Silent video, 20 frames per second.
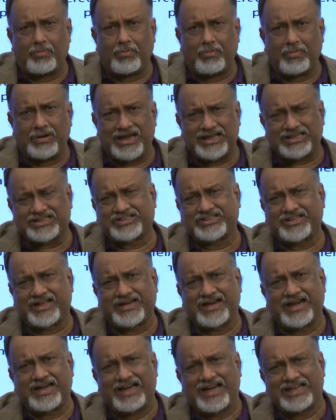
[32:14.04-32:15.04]
lesser
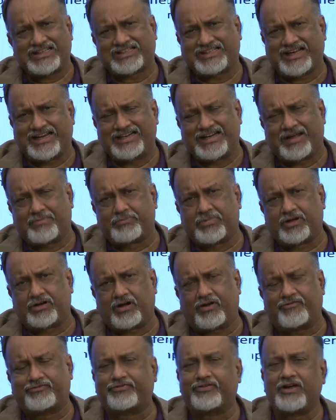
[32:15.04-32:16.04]
and lesser number
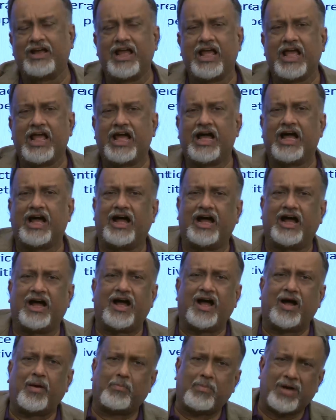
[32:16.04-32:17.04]
of
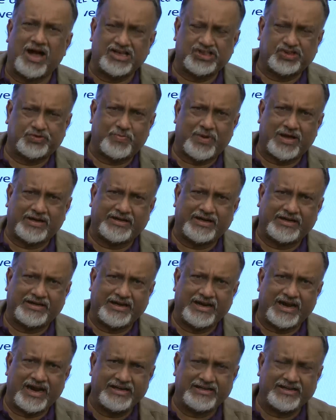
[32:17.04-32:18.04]
mass
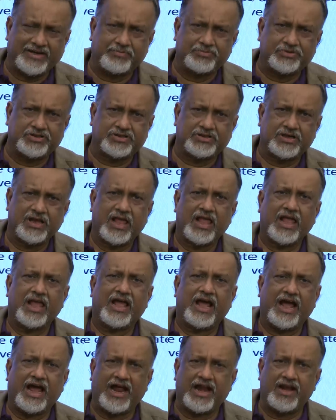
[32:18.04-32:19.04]
marketing items
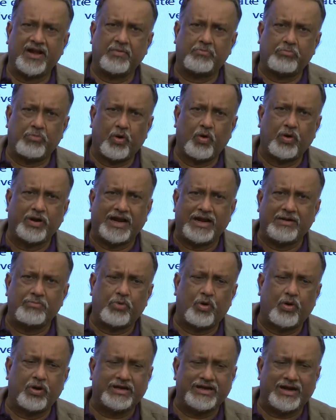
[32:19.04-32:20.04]
and more
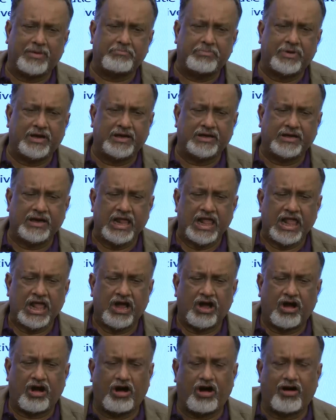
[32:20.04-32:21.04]
number
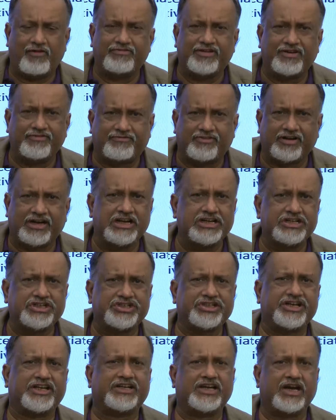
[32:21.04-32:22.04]
of
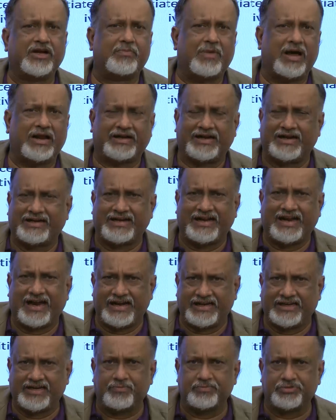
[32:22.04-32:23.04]
differentiated marketing
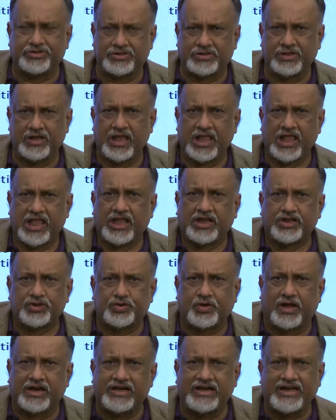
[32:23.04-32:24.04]
items.
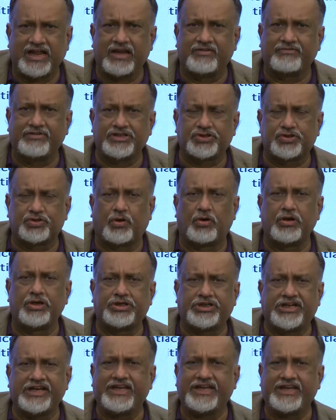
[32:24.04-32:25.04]
So, earlier we sold
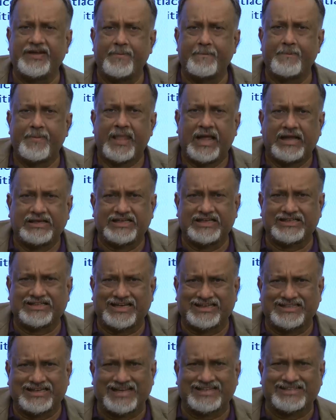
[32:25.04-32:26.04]
tea just
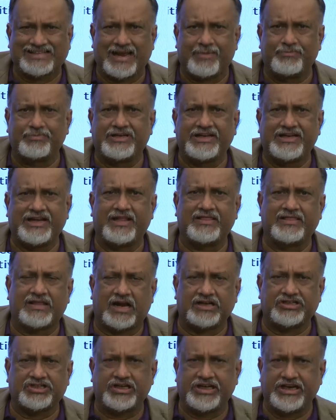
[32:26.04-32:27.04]
as Assam tea and
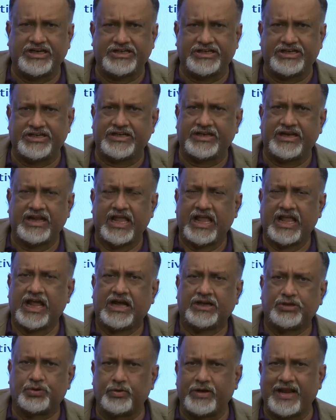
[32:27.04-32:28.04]
Darjeeling tea.
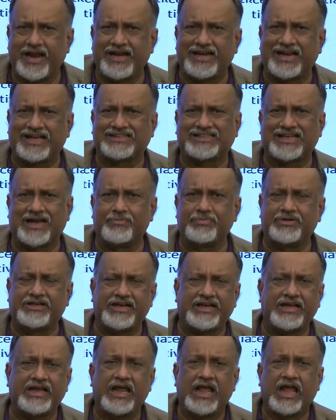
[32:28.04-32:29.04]
Today in Assam
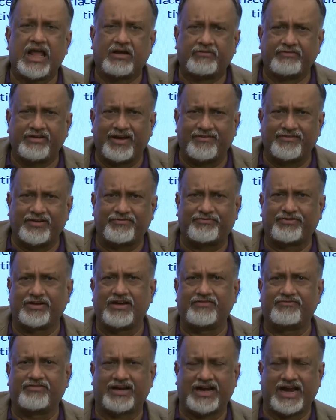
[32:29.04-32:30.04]
tea we have
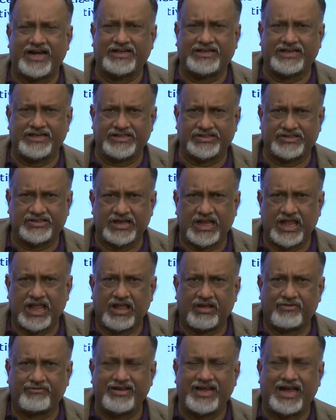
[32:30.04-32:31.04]
different varieties.
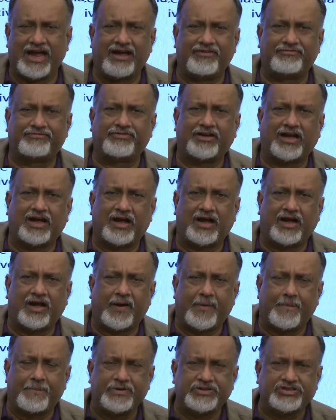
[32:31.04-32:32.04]
We have
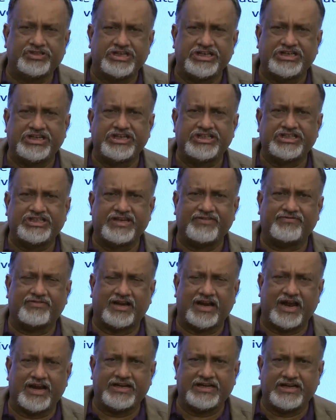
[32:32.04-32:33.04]
CTC
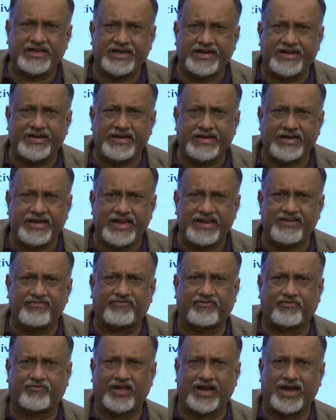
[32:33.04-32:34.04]
variety,
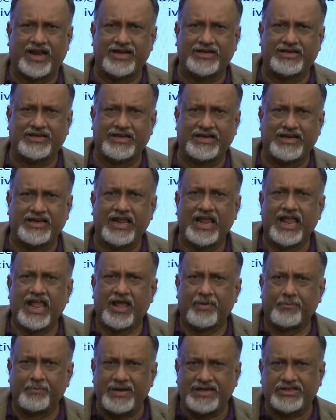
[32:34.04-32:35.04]
leaf variety,
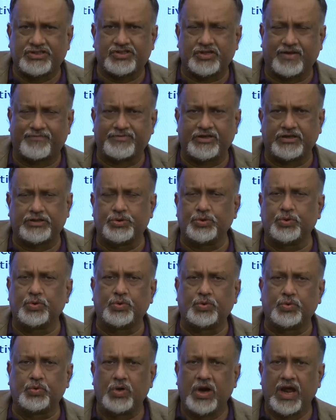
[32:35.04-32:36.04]
mix of the
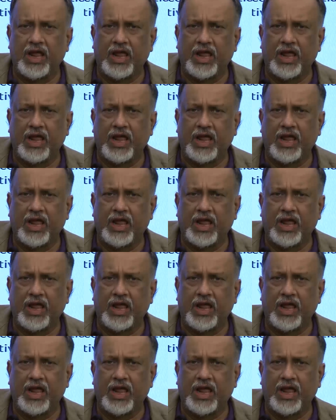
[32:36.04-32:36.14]
two,